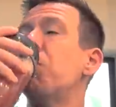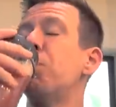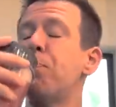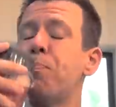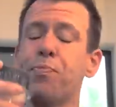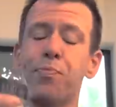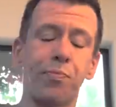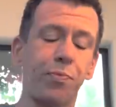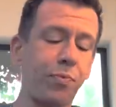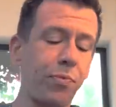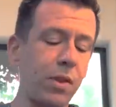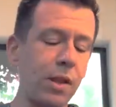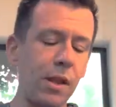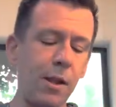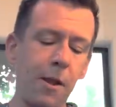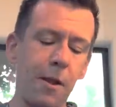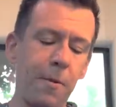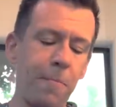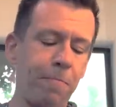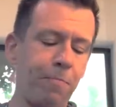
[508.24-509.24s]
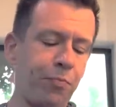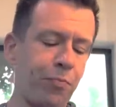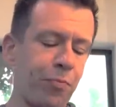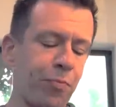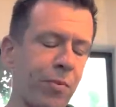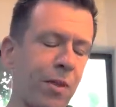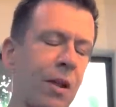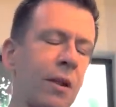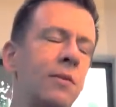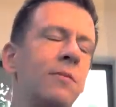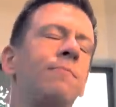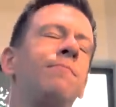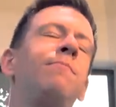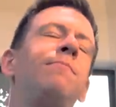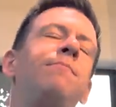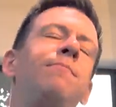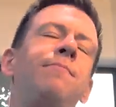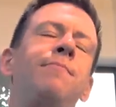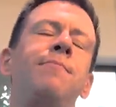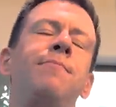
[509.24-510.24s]
delicious. It tastes like strawberry lemonade,
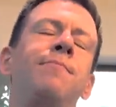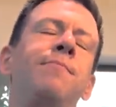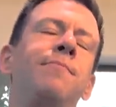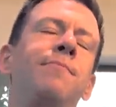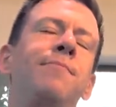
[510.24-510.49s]
but it has no